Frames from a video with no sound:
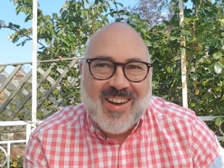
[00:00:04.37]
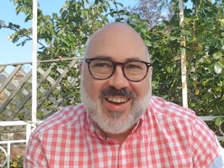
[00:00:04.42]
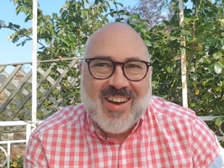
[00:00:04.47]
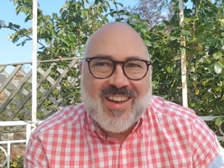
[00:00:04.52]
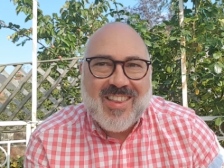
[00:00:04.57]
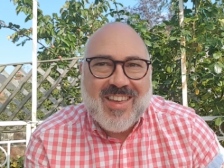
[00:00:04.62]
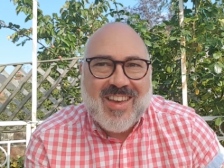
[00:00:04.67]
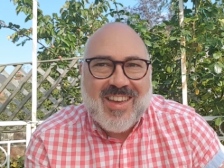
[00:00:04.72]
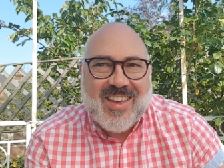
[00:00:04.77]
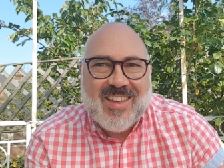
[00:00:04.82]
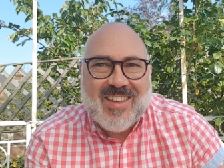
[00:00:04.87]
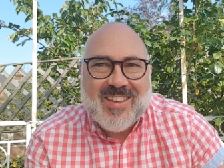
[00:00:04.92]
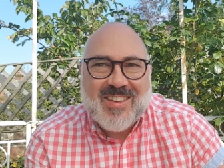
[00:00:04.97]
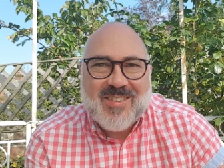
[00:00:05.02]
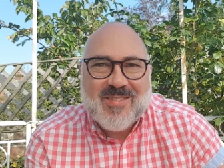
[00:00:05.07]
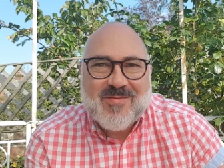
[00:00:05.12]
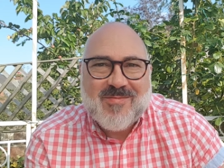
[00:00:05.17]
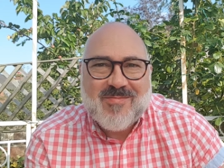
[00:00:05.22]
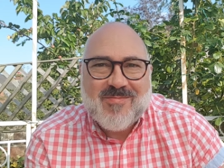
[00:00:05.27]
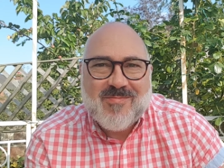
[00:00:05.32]
Hi there,
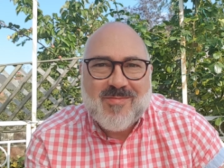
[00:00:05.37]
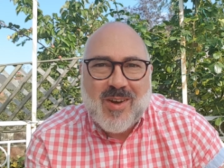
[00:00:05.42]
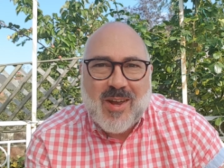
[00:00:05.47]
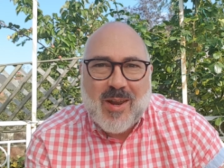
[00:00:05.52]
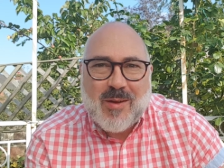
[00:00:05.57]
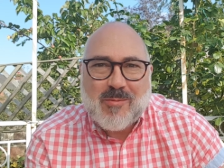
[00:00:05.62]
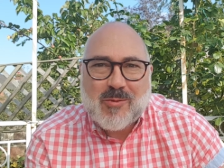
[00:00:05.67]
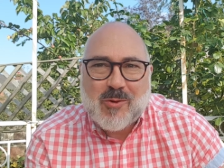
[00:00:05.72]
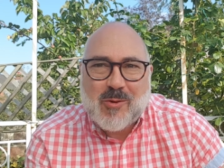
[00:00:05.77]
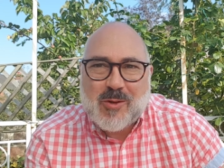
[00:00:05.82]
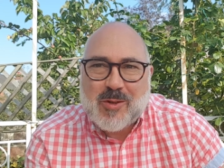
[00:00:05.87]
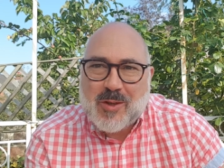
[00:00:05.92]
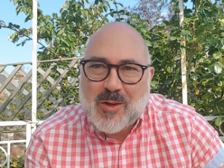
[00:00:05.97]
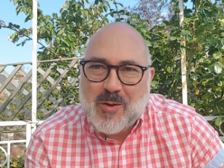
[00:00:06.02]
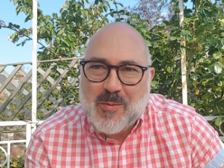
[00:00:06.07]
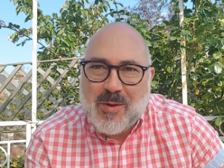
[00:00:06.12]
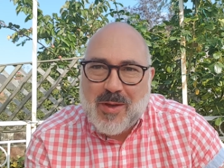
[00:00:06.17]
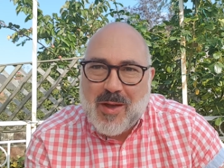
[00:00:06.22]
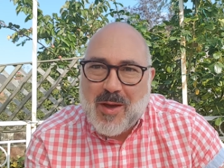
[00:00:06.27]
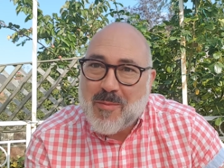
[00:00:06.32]
my name's Chris
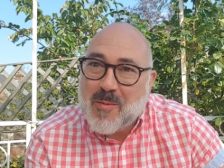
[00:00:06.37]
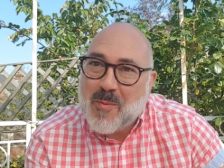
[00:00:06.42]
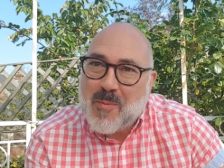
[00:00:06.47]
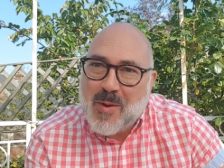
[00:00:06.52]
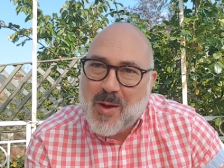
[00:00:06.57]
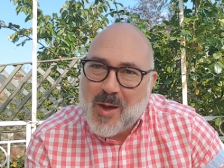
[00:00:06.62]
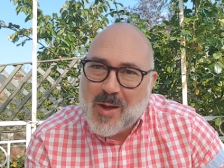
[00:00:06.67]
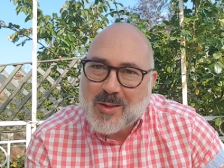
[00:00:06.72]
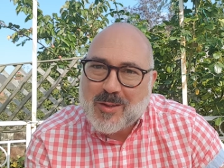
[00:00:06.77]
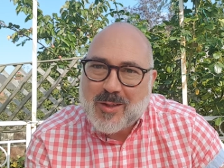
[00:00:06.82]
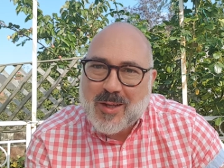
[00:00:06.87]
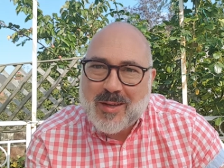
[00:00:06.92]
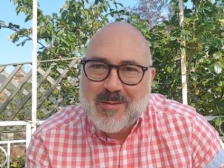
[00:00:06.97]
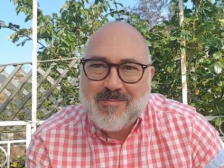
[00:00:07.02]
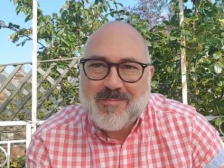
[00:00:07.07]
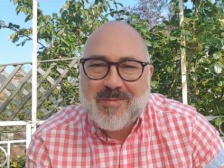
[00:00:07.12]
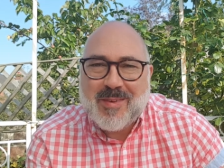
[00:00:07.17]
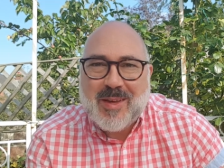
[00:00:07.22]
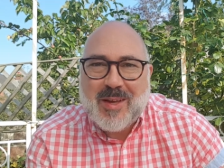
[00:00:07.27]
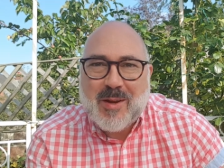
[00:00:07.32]
Kilby. I'm a pastor
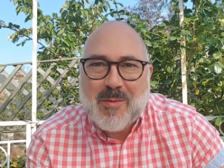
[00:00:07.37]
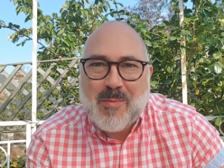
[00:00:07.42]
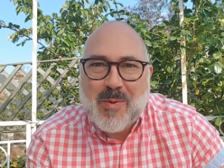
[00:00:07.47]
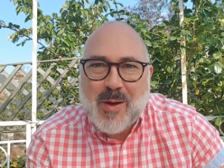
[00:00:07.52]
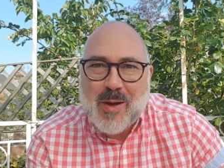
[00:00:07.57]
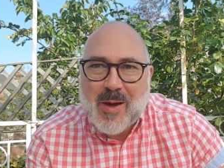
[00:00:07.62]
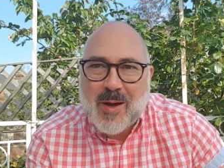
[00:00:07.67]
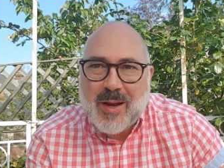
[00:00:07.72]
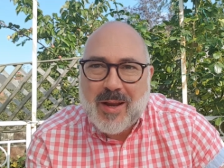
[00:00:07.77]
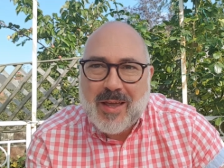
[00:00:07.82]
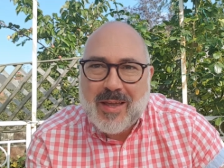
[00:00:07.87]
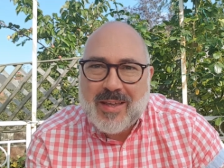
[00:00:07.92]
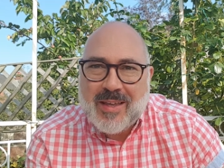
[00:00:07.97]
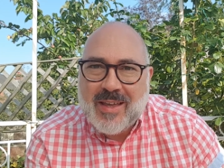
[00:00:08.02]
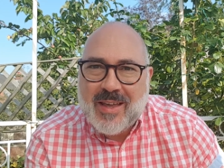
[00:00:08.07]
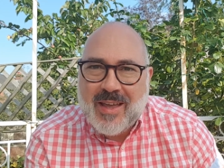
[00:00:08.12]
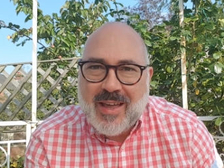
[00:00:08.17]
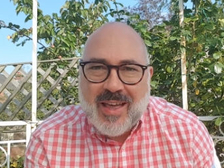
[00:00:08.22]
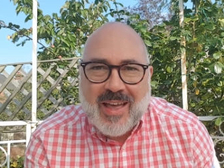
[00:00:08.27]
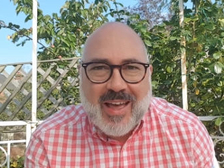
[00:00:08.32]
in a pergola,
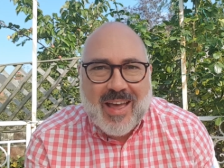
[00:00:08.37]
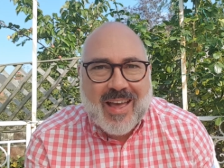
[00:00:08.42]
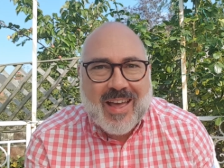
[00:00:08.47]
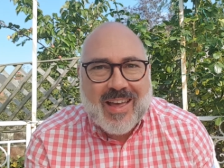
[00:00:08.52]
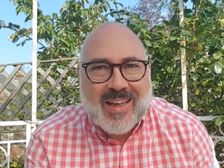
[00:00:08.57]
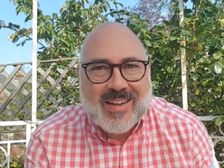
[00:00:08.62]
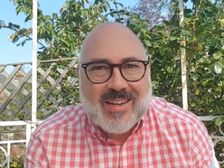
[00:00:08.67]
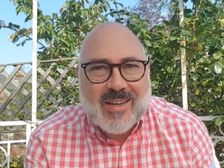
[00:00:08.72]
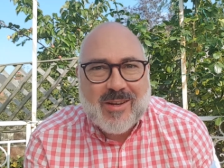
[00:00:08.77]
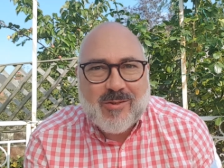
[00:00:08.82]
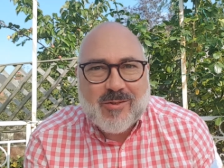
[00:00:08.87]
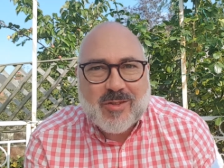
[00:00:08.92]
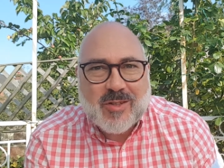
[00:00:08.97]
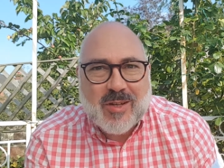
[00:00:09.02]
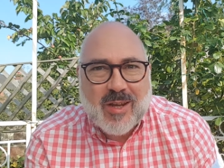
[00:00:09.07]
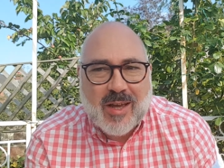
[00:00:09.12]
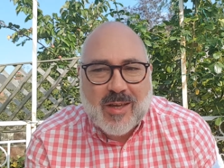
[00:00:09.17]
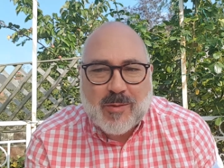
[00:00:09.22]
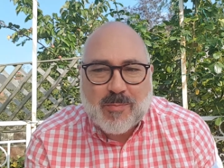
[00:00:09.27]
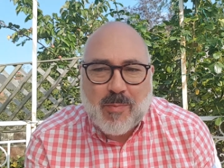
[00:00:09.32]
and here is
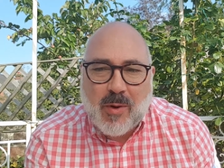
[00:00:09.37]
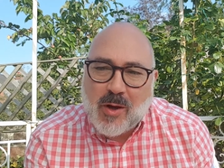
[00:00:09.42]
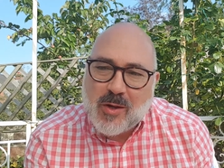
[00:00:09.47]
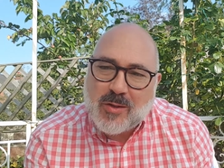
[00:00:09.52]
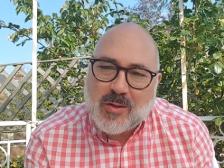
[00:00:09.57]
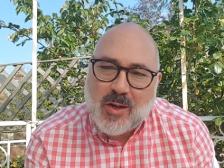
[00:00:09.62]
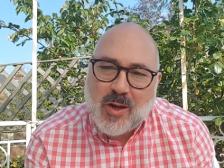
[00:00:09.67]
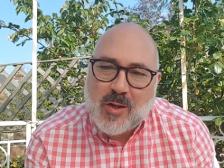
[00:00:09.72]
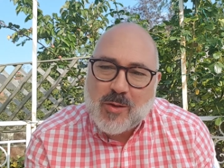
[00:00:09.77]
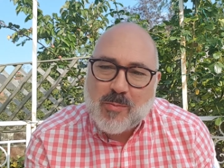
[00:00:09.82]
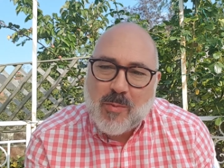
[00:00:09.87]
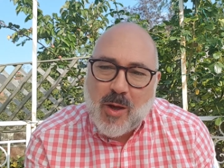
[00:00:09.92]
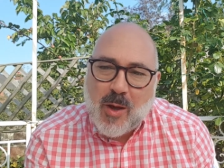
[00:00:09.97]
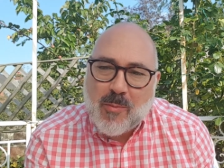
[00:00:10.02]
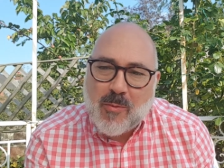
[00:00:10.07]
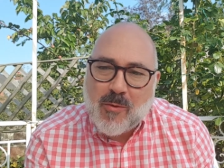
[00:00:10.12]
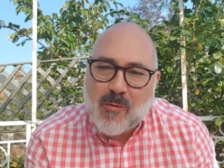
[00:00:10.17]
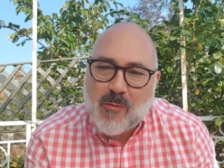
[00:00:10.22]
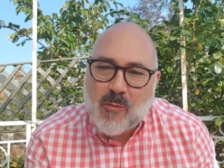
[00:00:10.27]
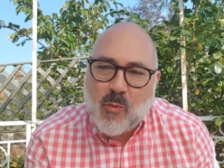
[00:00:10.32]
today's bite sized
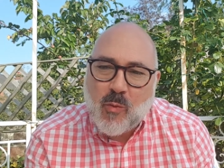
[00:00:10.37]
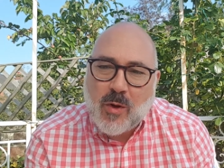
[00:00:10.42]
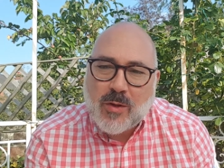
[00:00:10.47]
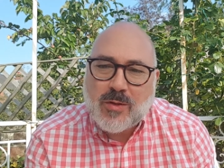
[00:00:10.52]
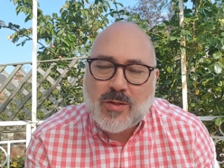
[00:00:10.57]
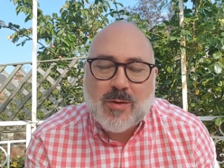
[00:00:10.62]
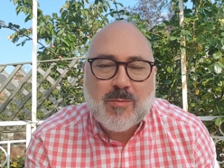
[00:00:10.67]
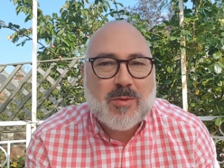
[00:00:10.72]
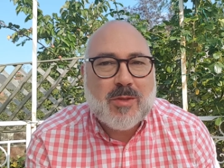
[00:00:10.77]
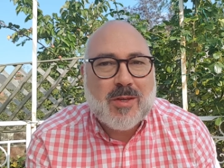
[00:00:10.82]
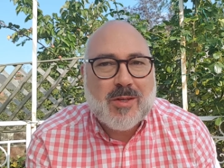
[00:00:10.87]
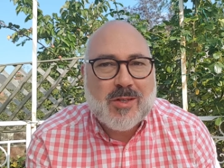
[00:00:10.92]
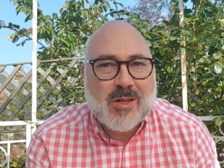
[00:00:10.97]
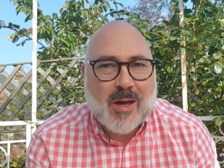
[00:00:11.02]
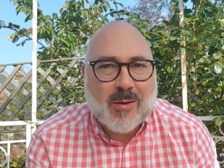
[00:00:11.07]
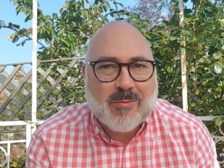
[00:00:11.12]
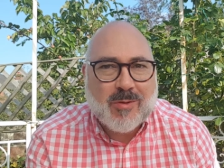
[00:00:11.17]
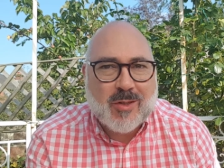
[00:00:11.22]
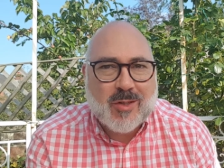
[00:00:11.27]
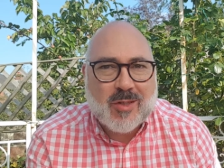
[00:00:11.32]
Bible from 1 Timothy
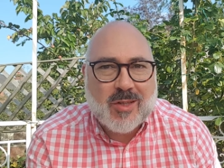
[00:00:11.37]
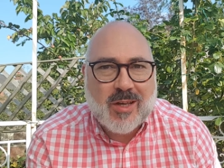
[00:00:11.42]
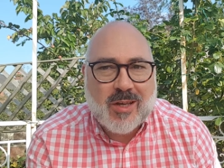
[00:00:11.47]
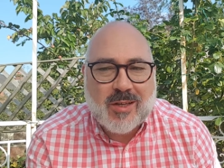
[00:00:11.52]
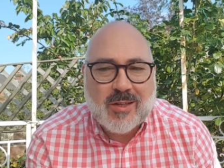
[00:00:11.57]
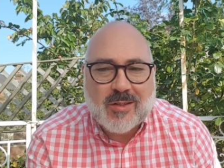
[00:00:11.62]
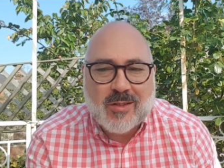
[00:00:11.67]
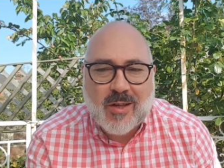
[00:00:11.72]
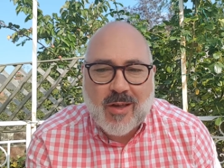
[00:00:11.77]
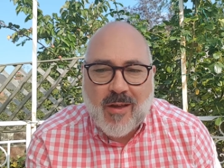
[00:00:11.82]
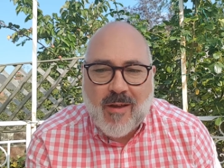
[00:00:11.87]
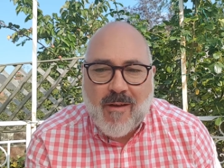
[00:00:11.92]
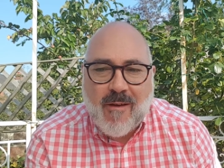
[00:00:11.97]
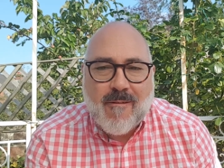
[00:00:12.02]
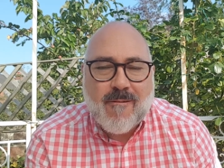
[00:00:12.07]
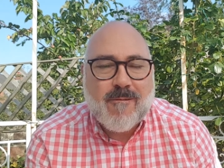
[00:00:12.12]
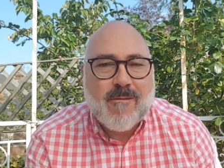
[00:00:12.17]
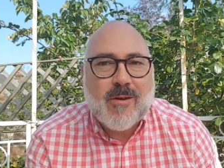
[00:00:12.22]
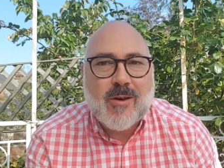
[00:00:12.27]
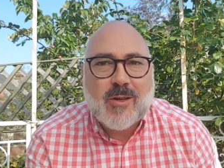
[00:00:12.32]
chapter 6,
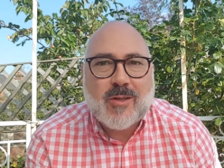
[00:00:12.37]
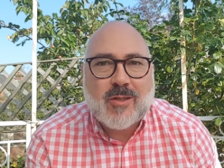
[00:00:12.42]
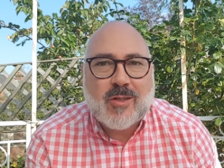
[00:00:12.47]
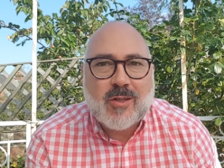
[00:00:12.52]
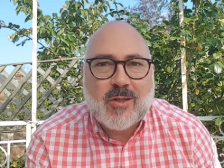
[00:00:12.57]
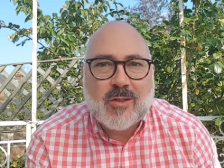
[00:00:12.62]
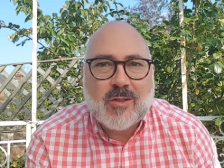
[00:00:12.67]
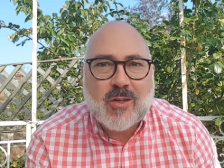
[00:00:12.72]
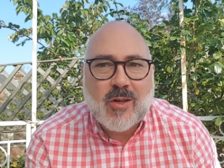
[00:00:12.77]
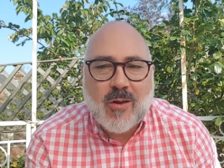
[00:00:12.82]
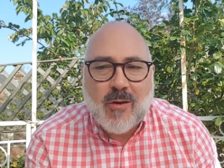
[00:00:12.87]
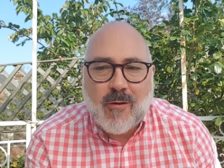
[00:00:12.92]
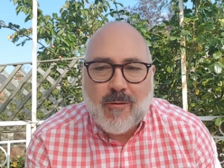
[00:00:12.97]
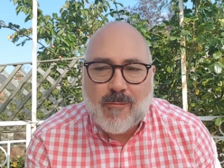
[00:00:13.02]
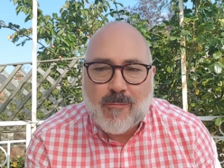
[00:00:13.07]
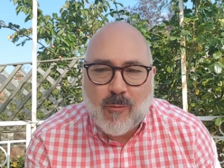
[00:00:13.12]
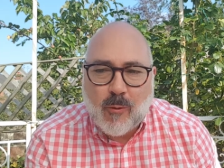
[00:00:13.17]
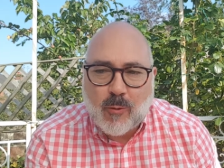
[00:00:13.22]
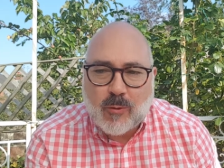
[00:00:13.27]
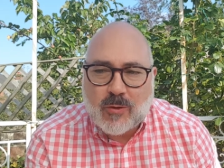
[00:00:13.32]
verses
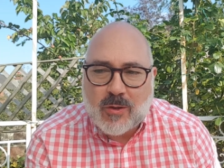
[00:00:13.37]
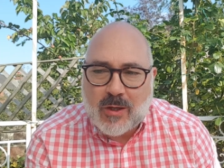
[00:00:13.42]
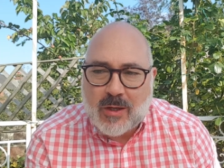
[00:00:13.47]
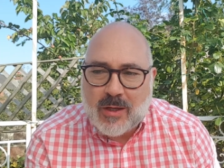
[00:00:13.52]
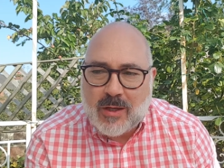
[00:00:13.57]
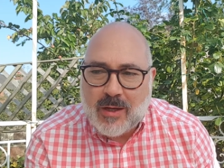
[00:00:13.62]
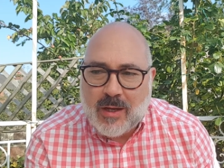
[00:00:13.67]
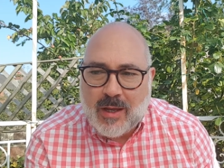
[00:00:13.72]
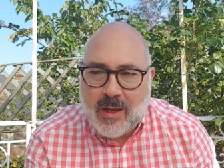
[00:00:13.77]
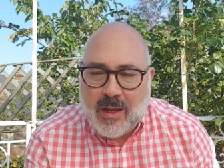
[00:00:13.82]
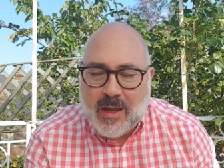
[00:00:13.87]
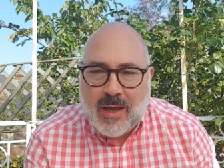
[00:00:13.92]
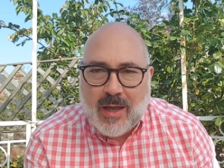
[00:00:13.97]
14